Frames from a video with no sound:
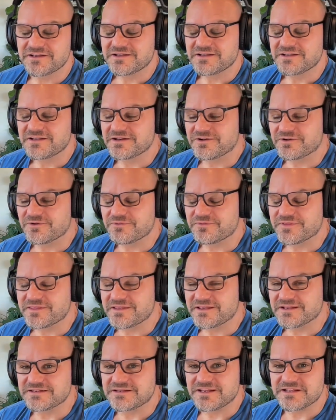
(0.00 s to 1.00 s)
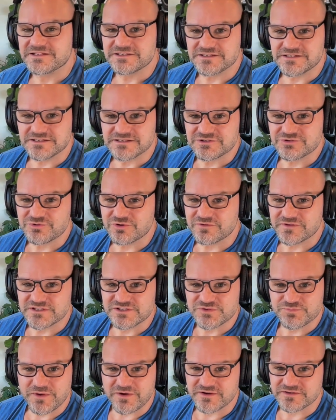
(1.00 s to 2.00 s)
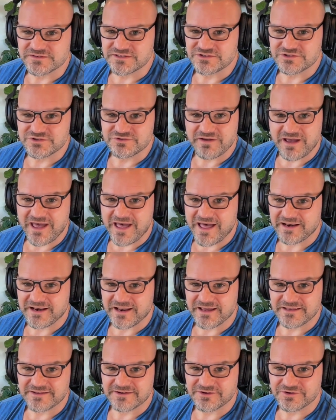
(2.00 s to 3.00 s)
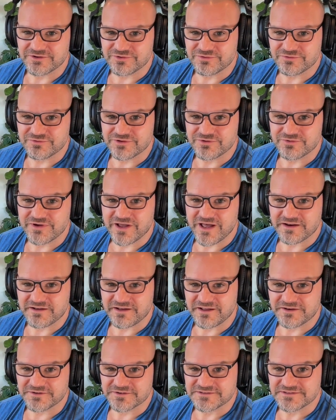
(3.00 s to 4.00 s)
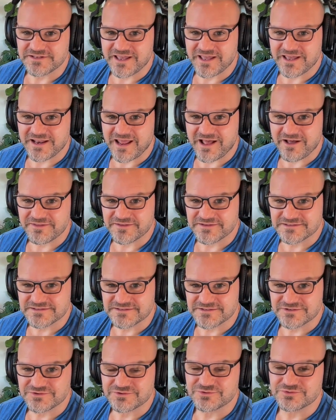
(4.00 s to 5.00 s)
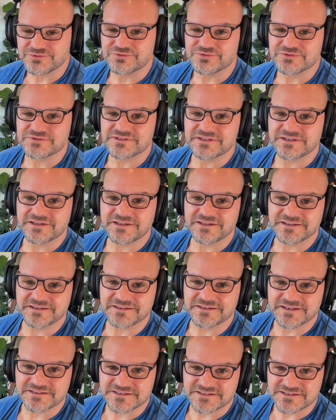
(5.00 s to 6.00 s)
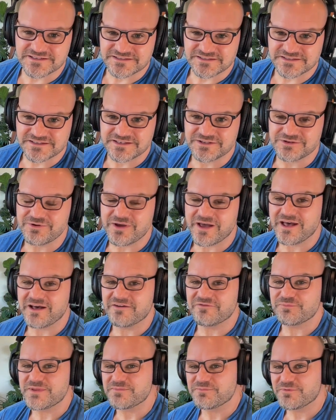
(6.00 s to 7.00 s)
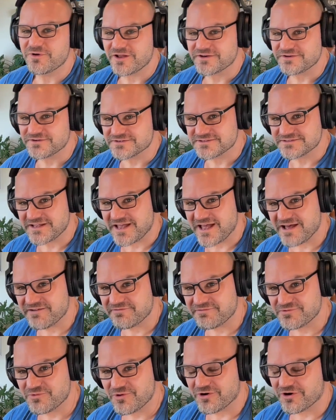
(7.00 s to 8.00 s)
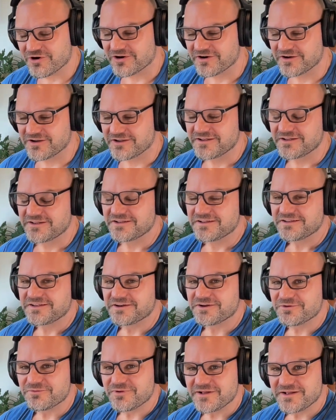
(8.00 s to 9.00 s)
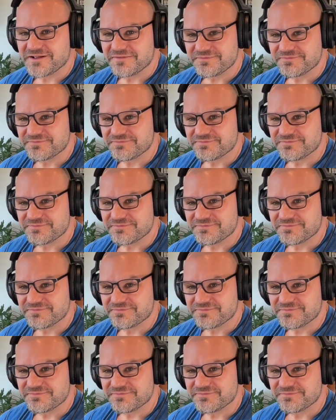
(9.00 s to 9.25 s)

you know the indigenous sort of experience that you've had like you know you you kind of understand how this is used uh, indigenously you have people on your staff who are you know uh,